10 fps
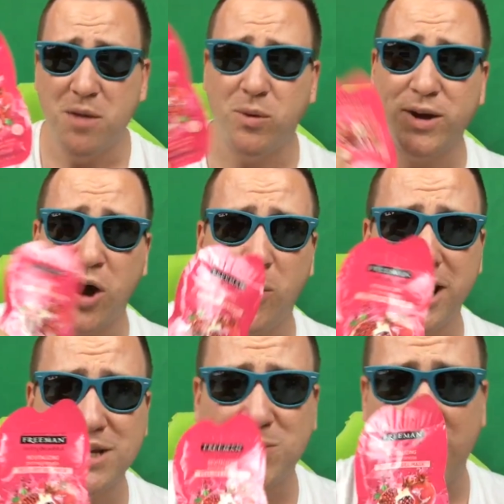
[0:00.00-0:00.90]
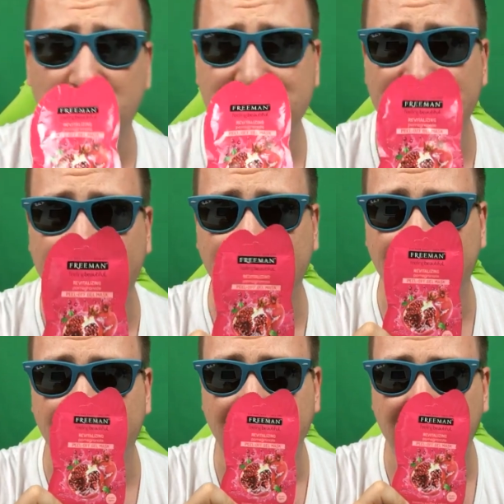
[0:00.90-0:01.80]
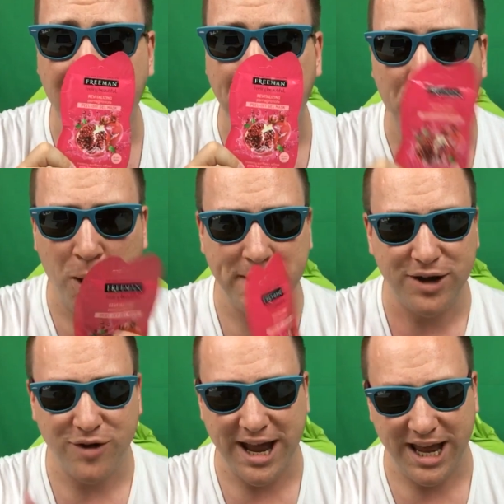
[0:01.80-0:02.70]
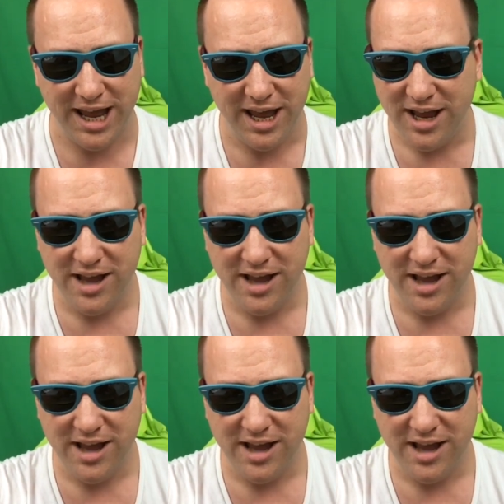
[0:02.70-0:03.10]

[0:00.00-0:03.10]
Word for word: But we got one as well, which is like a pomegranate